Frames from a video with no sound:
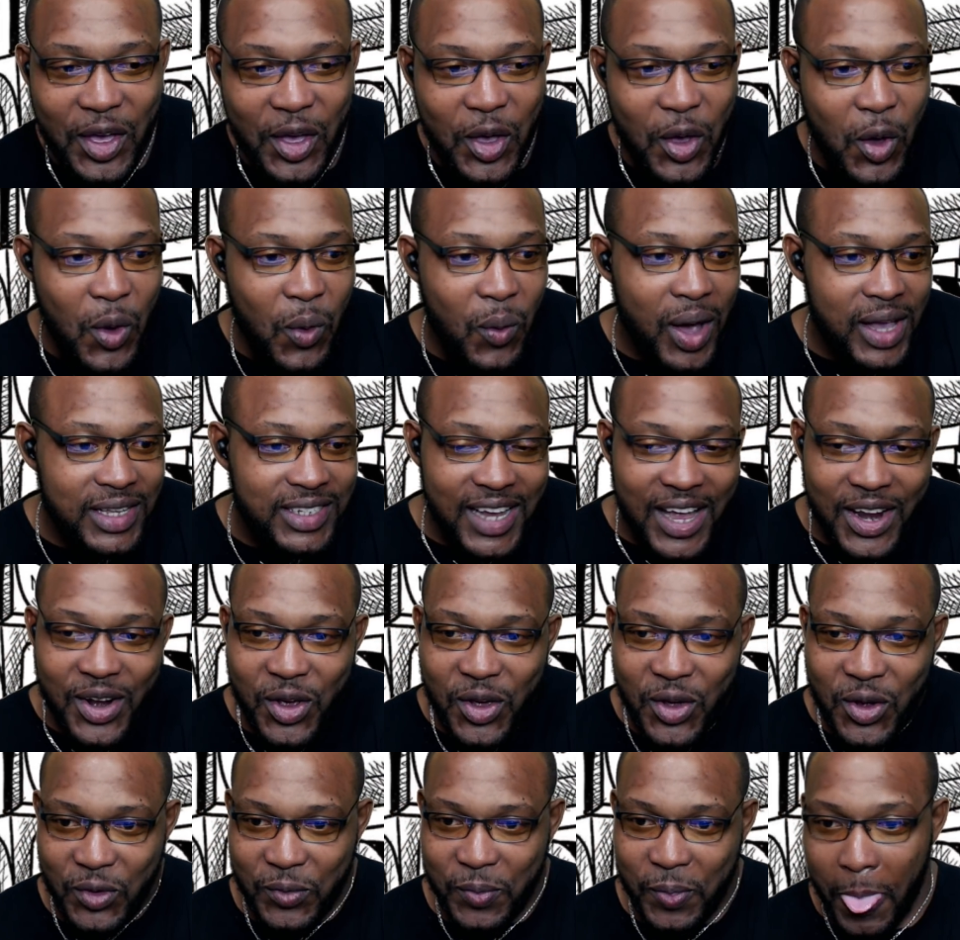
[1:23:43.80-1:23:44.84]
Watch out
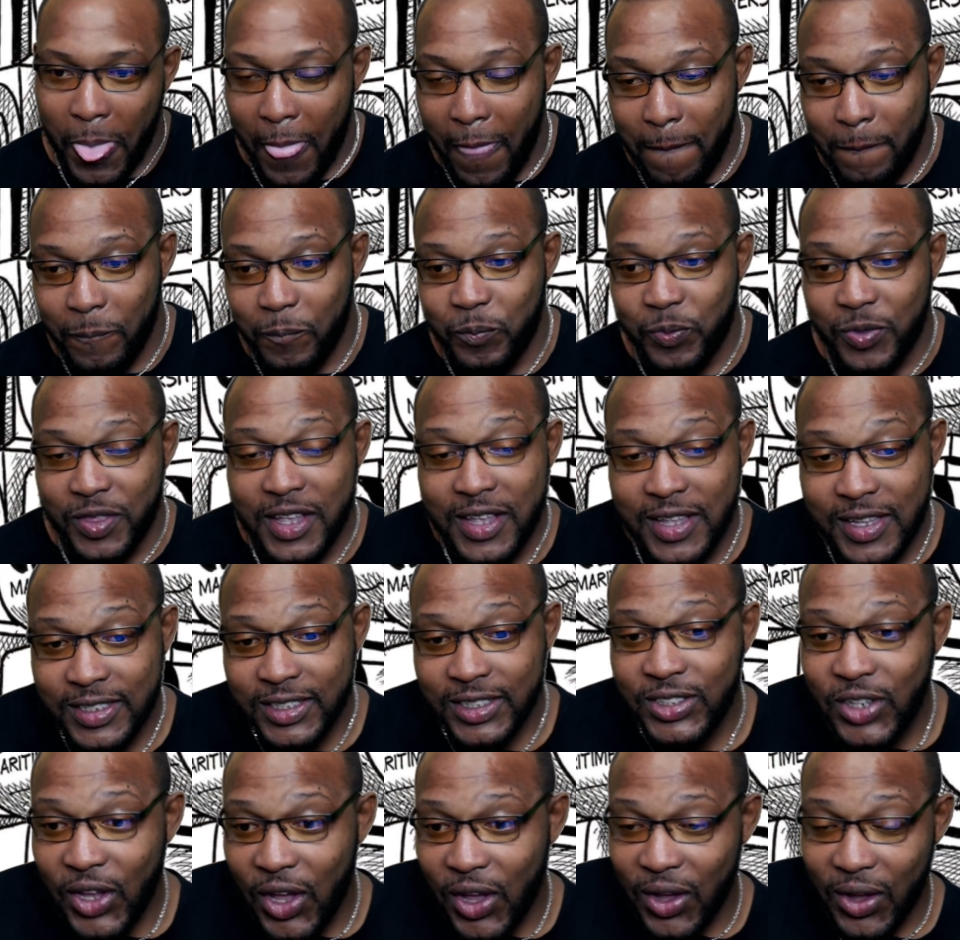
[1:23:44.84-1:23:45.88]
now.
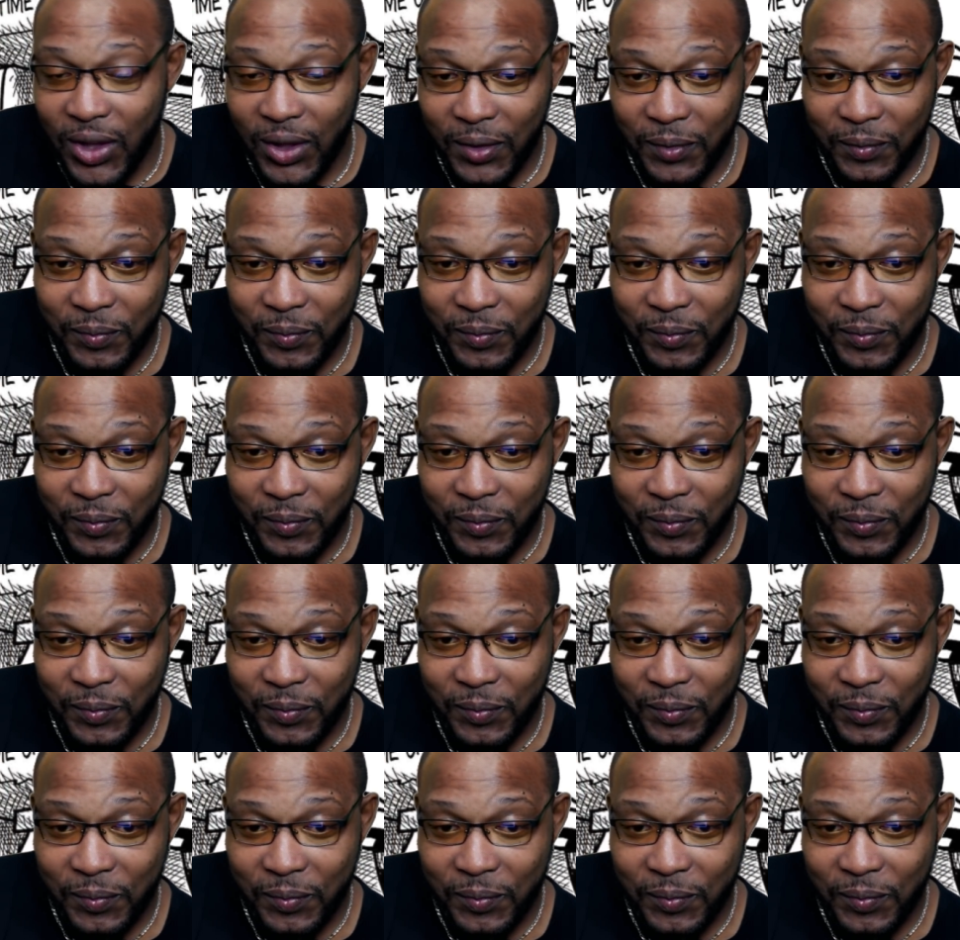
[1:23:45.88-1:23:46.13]
So,